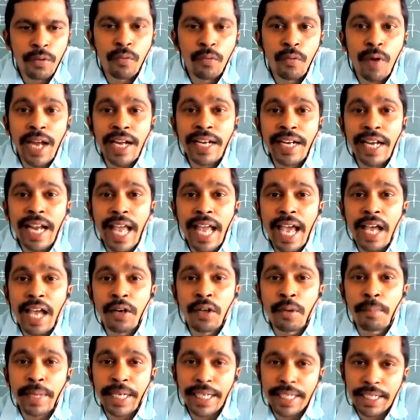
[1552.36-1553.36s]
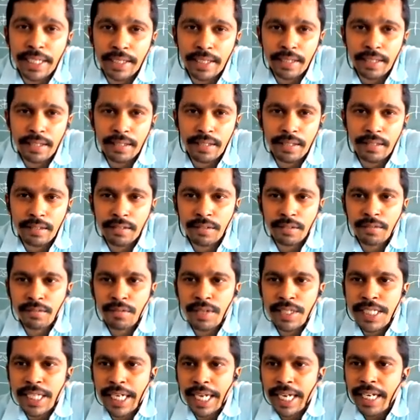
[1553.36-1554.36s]
1 nanometer.
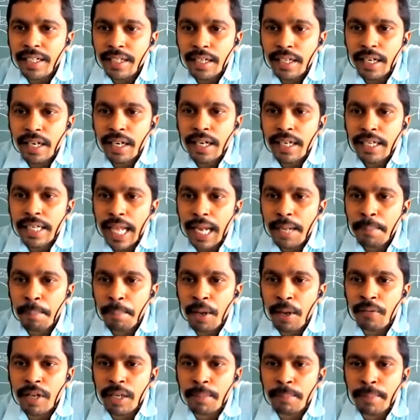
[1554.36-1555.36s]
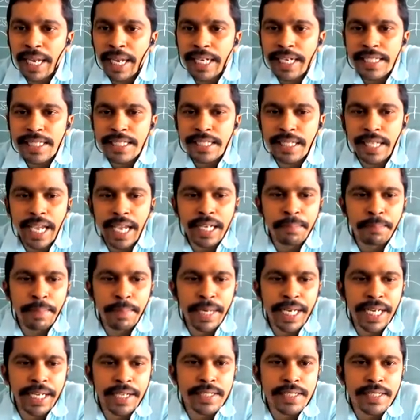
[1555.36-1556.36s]
Once again, 10 power minus 9
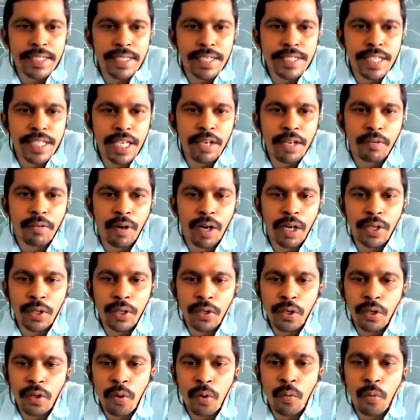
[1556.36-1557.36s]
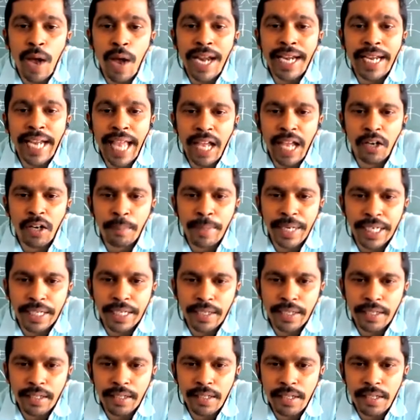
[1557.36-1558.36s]
meters is equal to 1
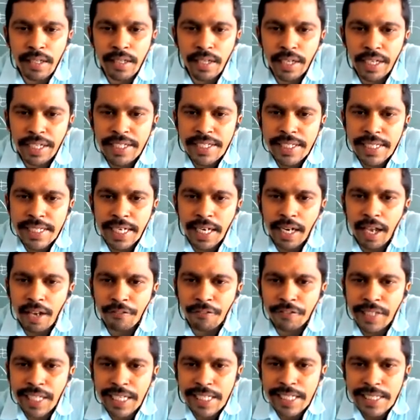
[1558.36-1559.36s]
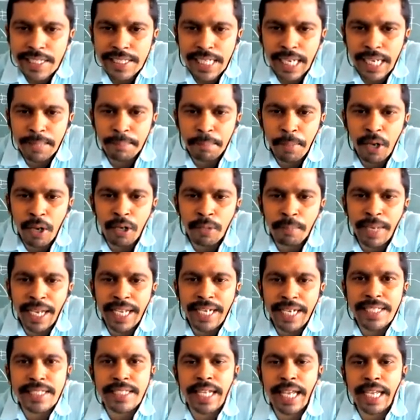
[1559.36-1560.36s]
nanometer. Instead of this 10 power
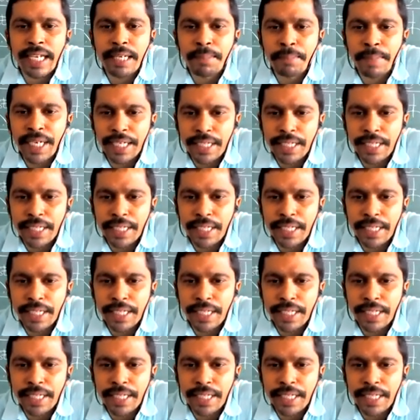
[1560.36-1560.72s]
minus 9